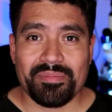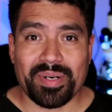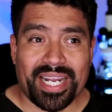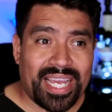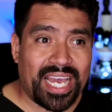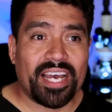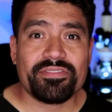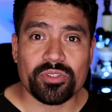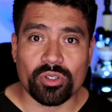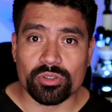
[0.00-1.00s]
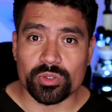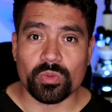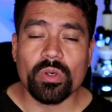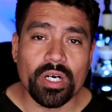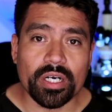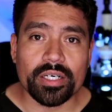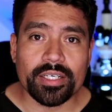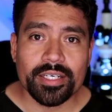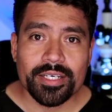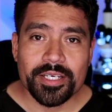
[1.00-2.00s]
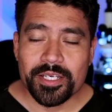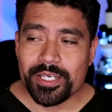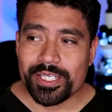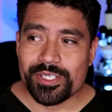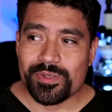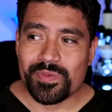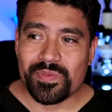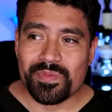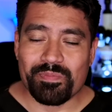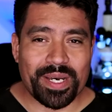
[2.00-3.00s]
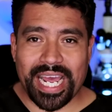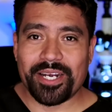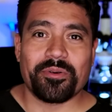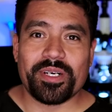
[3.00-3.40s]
but I have to go to work, but I'm